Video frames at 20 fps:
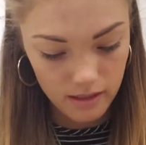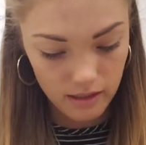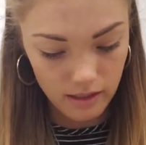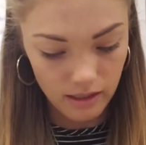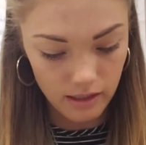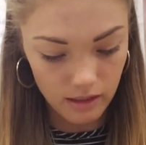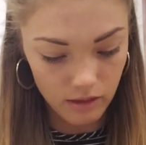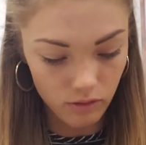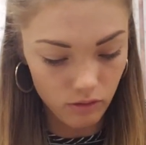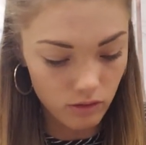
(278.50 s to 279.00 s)

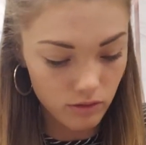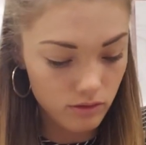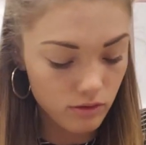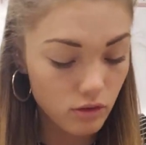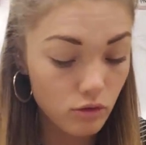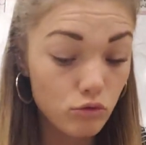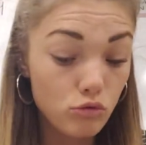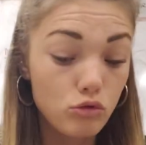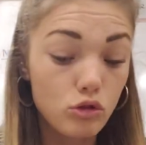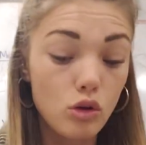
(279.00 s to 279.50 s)
Okay, you
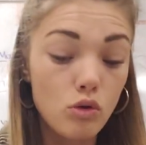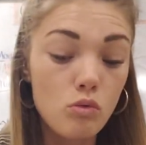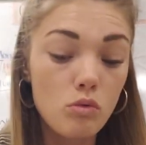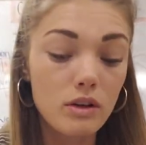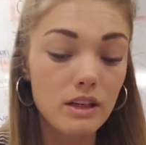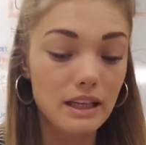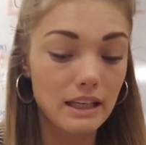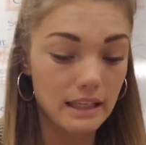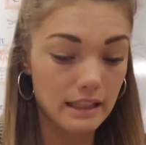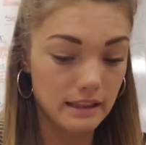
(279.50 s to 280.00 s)
also don't
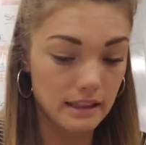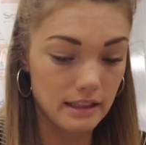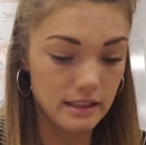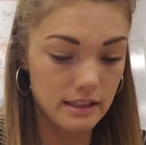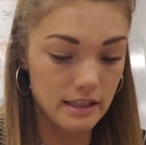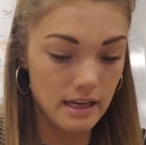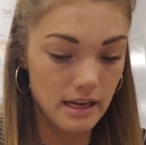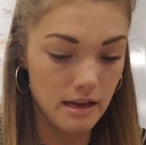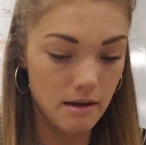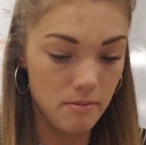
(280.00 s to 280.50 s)
want to get the
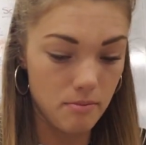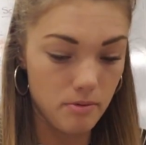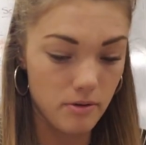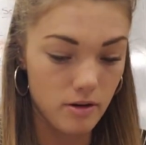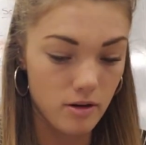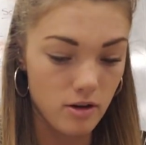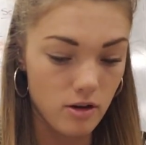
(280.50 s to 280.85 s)
tape